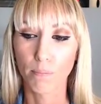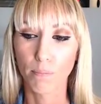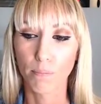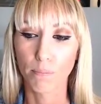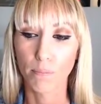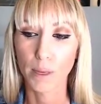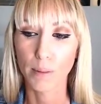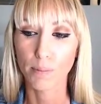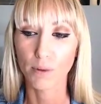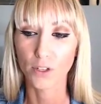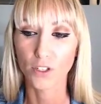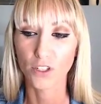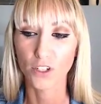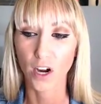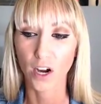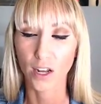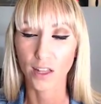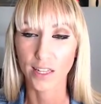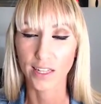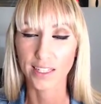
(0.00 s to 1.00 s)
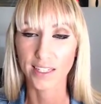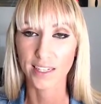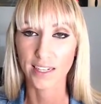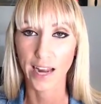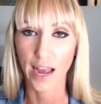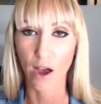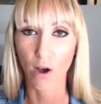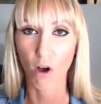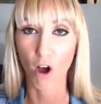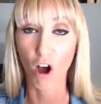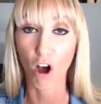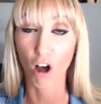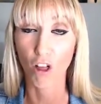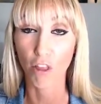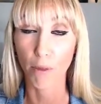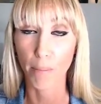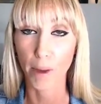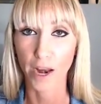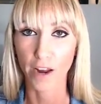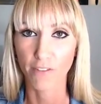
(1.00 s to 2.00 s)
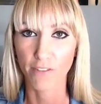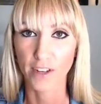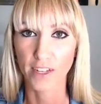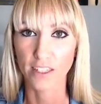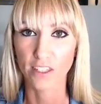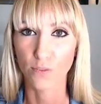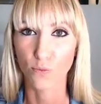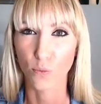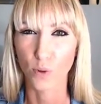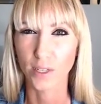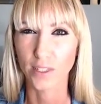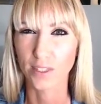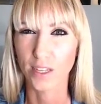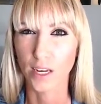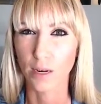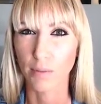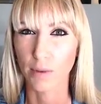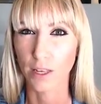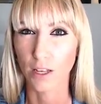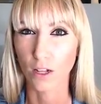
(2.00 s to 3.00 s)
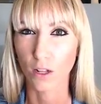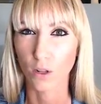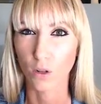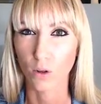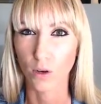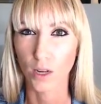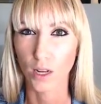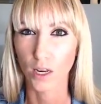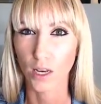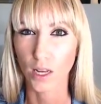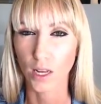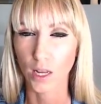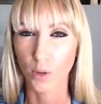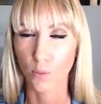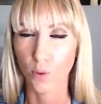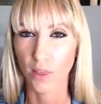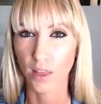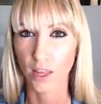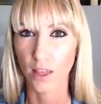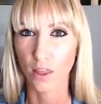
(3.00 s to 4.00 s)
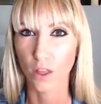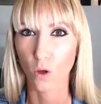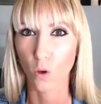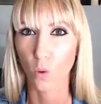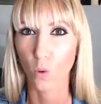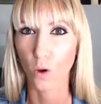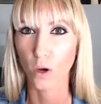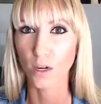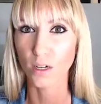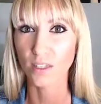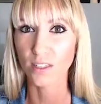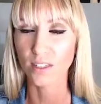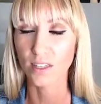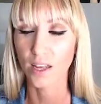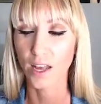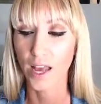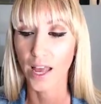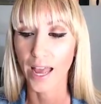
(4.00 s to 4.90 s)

people start listing out all the benefits of what's going to be included within the course